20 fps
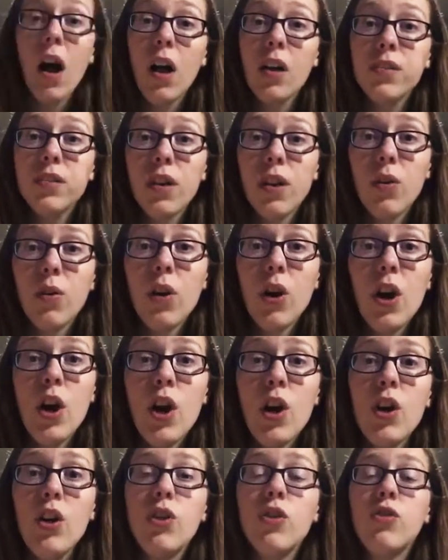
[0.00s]
Also,
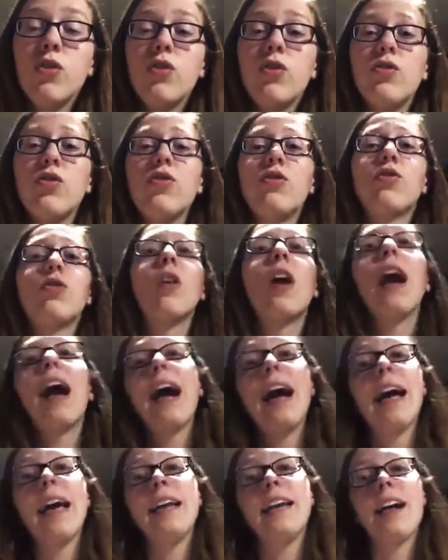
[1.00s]

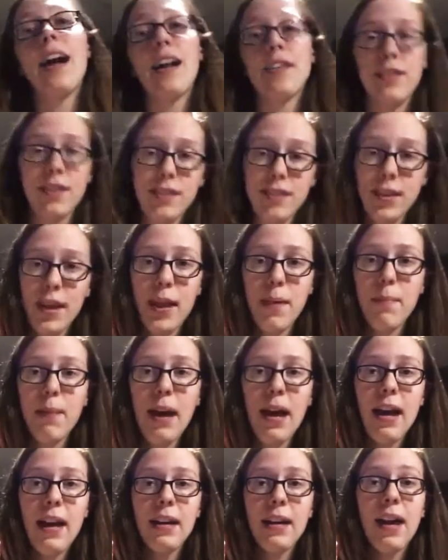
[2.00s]
try not to
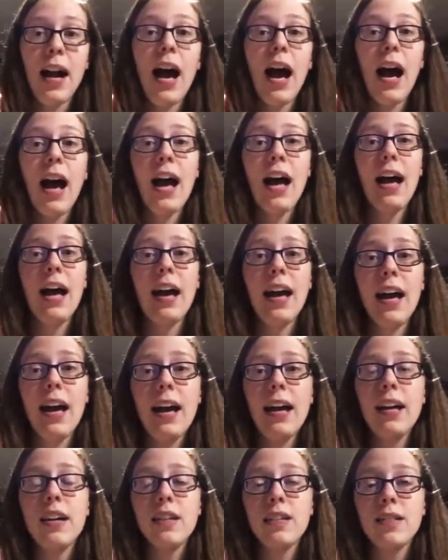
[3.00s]
sandbag.
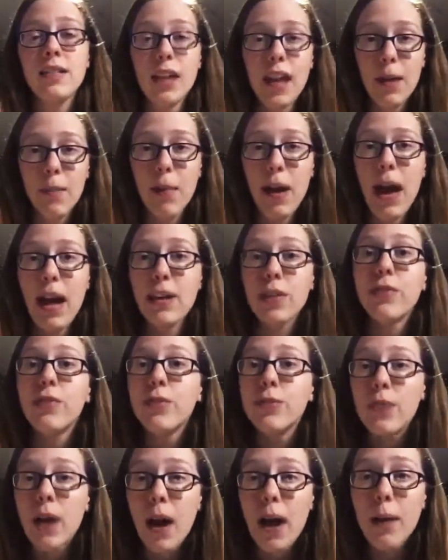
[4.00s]
I sandbagged a
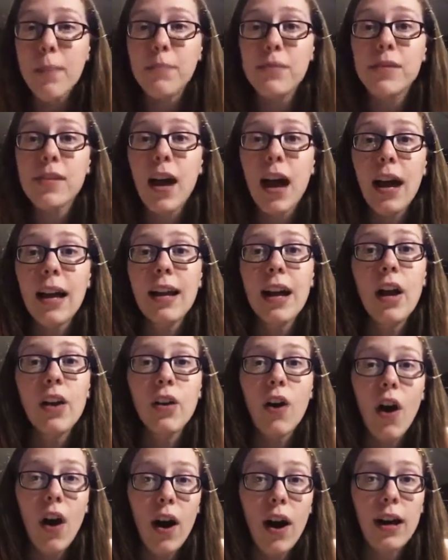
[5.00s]
few times. I
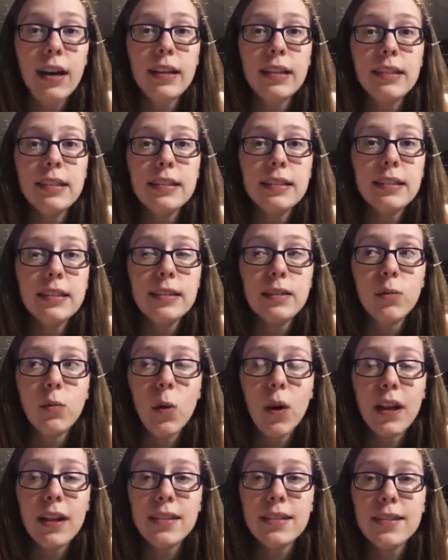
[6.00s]
got caught
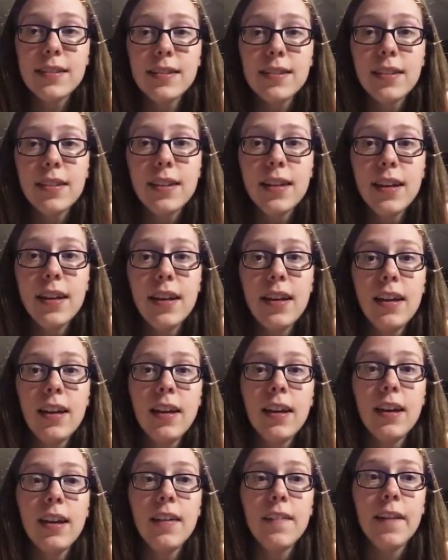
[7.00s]
once.
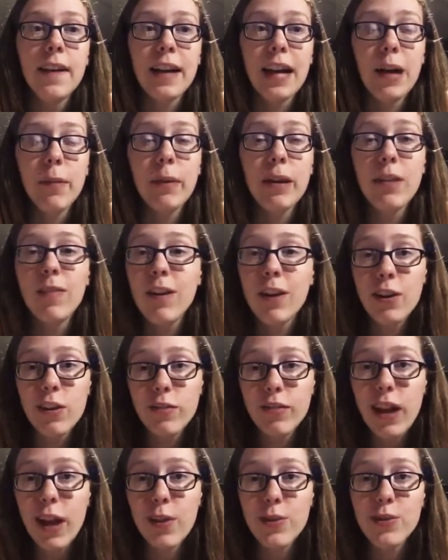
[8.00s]
That got me a record
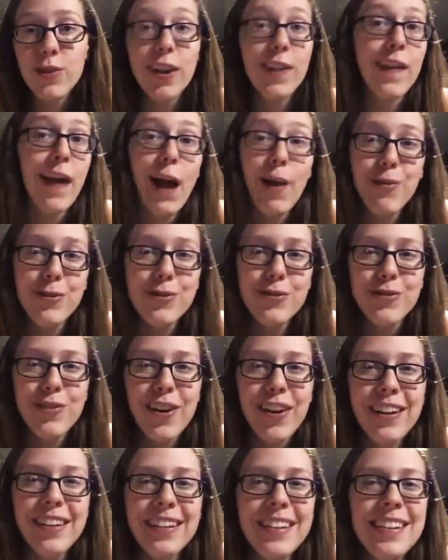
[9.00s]
of counseling. That was
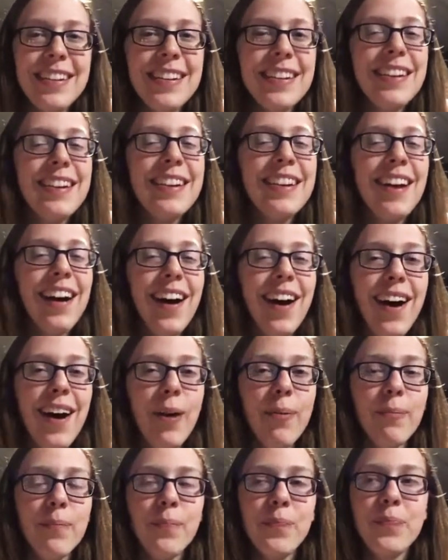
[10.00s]
fun.
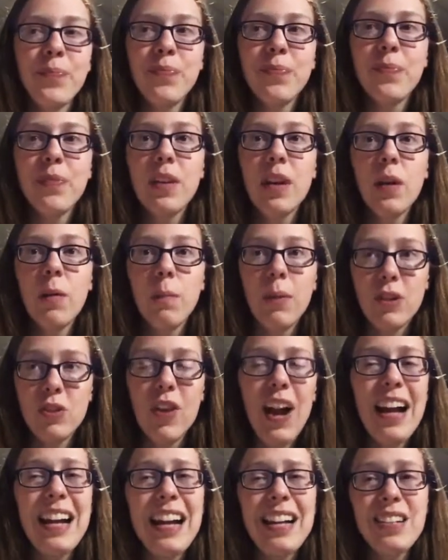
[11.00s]
But
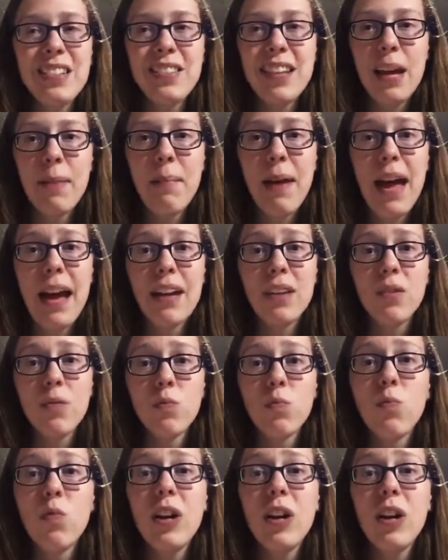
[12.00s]
try not to sandbag.